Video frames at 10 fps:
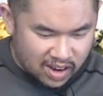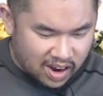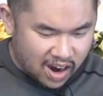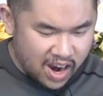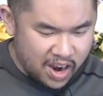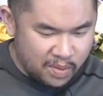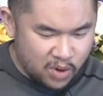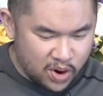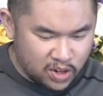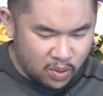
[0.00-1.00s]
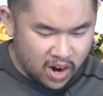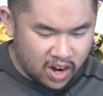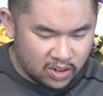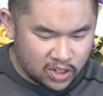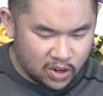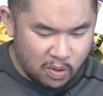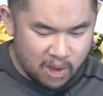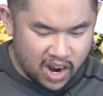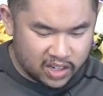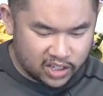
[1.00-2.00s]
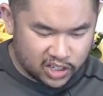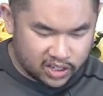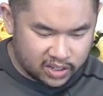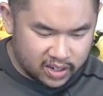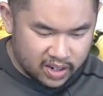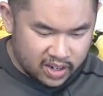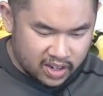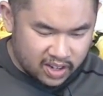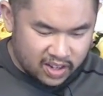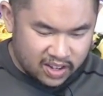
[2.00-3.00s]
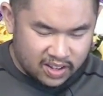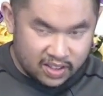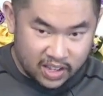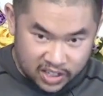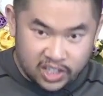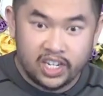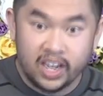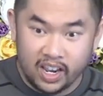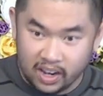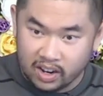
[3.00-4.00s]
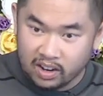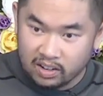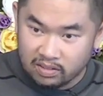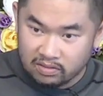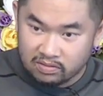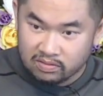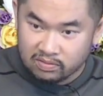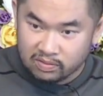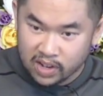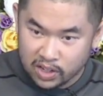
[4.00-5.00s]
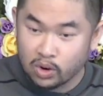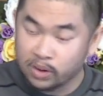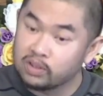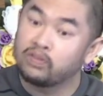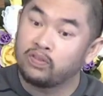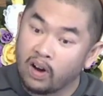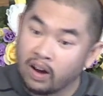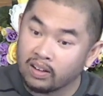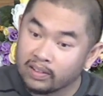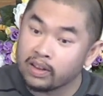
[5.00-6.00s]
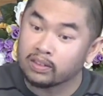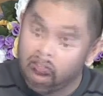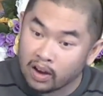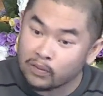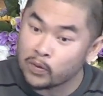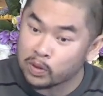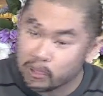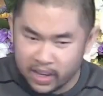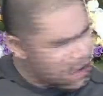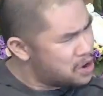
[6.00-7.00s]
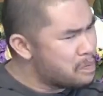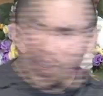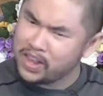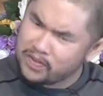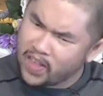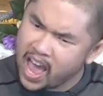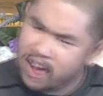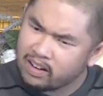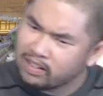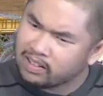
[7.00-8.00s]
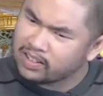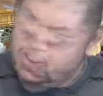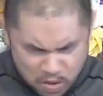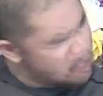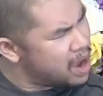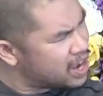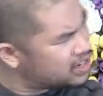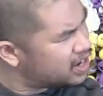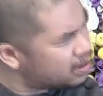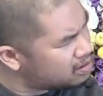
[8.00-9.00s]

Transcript: I am going to work out so much that she is going to fall in love with me. Can you believe that? Can you imagine